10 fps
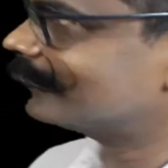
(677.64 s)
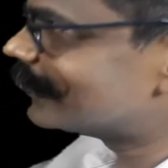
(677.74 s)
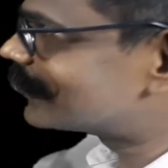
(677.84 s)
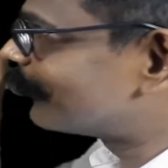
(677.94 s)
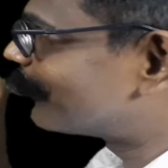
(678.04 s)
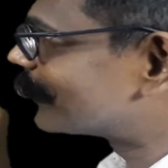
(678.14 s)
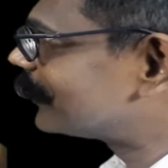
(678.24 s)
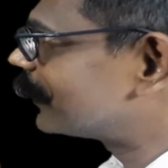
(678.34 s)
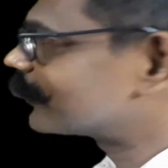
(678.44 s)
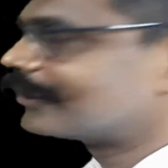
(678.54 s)
This
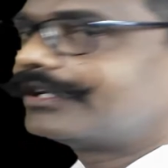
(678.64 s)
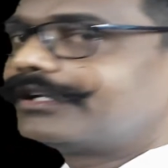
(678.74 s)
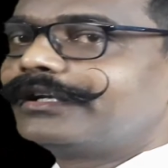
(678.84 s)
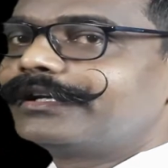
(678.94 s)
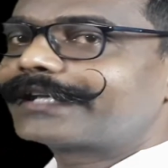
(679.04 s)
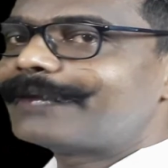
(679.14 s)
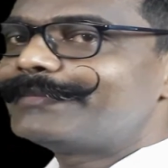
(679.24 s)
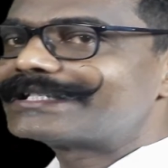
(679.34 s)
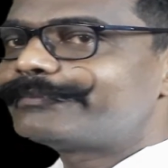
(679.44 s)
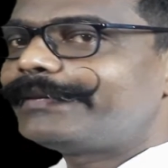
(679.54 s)
representation can
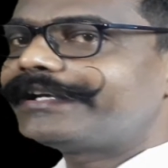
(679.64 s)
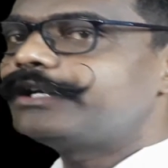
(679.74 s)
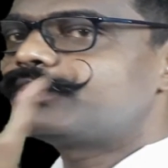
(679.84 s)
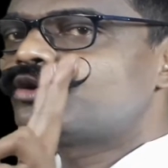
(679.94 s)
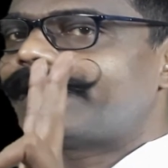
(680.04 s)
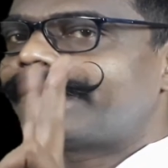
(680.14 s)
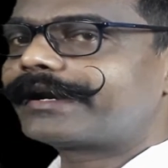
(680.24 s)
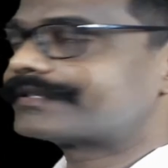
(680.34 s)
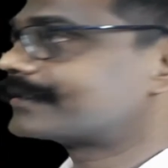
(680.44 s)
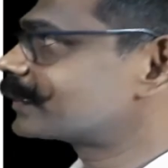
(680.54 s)
be split in two
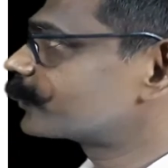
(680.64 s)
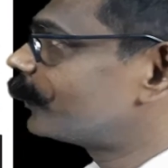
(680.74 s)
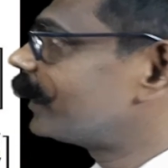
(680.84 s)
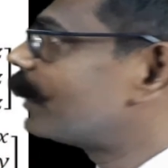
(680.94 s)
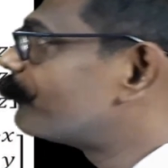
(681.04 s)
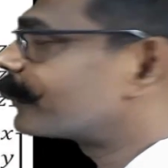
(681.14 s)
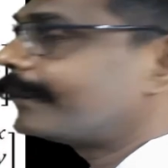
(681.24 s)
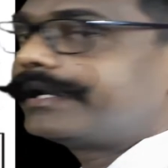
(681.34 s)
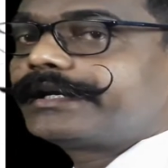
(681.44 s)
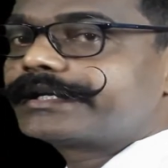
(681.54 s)
matrices, one number
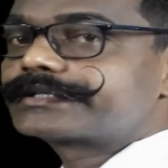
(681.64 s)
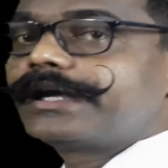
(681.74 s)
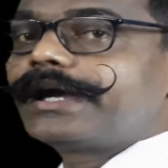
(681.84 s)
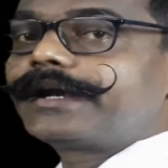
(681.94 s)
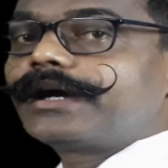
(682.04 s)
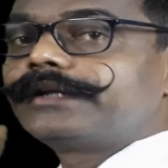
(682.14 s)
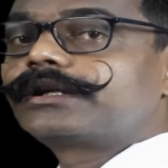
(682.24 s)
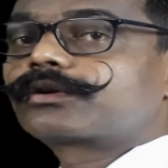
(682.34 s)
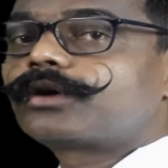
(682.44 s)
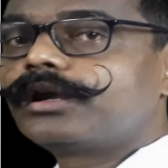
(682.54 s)
matrix and
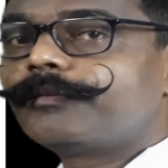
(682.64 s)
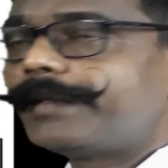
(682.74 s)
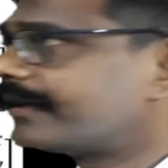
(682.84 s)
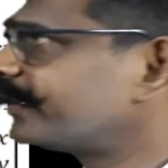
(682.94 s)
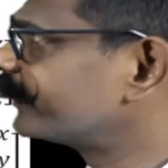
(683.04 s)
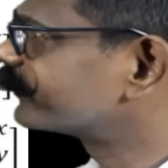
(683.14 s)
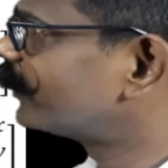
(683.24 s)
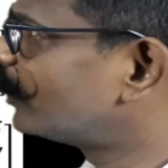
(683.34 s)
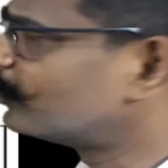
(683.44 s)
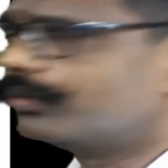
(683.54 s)
other column matrix.
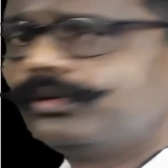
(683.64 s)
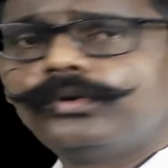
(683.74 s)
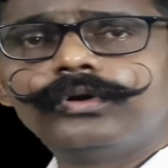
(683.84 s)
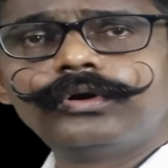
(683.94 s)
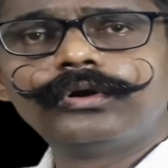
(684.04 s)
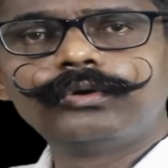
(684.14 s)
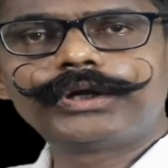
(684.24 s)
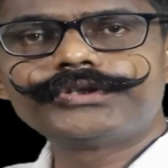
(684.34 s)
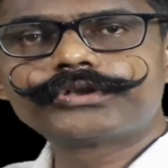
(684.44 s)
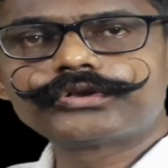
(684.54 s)
How?
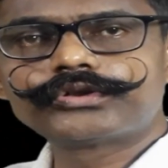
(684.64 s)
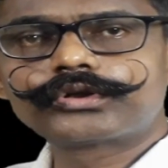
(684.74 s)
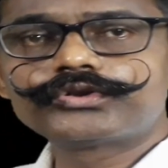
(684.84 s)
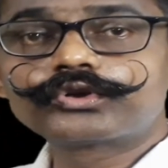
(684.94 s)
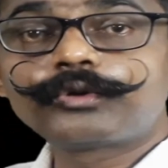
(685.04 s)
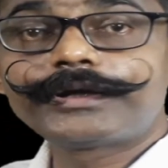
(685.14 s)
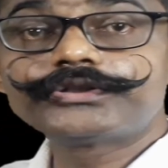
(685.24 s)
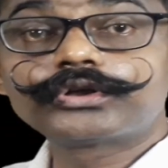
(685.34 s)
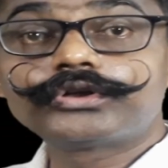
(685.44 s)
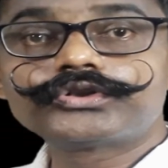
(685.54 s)
one zero zero zero one
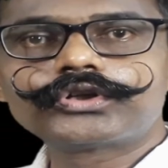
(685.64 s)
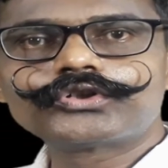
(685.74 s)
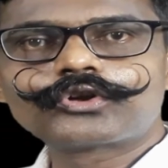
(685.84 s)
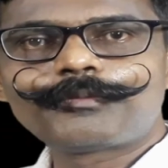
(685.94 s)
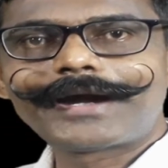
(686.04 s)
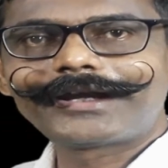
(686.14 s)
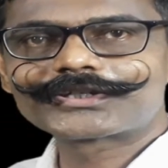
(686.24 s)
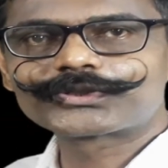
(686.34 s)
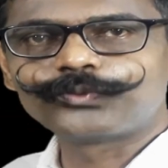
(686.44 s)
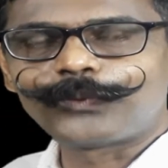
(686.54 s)
zero zero zero
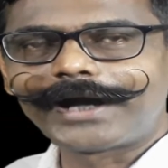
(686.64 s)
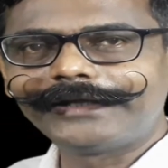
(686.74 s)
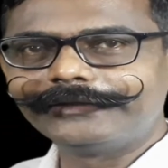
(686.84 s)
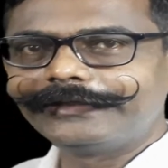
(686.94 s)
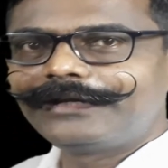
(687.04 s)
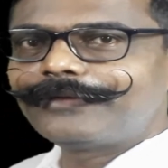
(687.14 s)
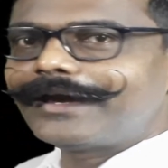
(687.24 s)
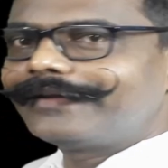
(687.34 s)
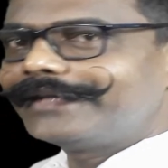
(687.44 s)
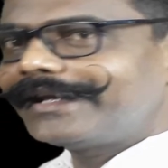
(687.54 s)
minus one in,
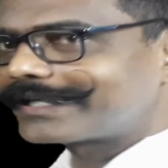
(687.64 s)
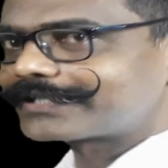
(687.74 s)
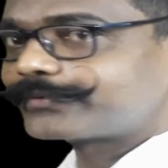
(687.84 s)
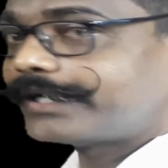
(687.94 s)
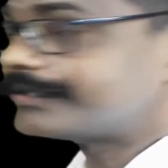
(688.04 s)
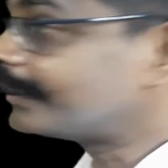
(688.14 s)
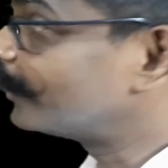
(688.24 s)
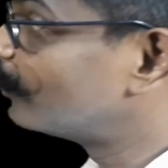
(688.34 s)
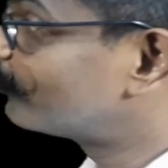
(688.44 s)
then X Y Z.